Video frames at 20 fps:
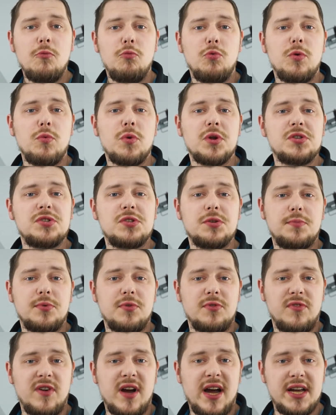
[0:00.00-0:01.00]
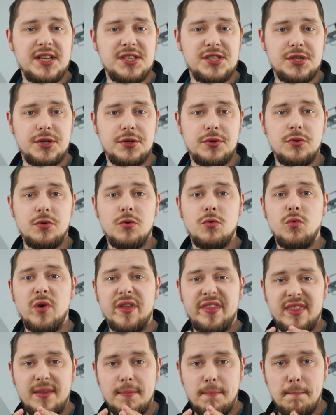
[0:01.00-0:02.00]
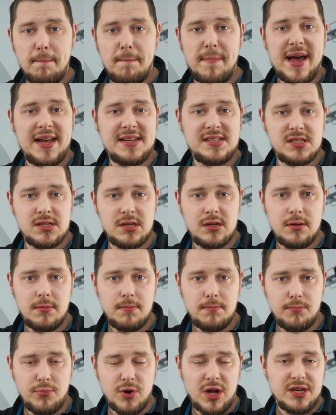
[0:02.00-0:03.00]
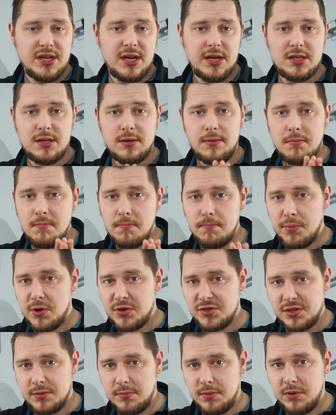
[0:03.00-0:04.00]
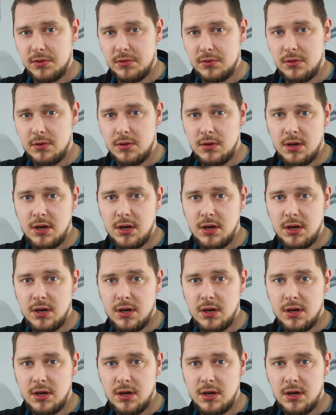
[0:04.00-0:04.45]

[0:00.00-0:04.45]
we want to provide you with the best product possible,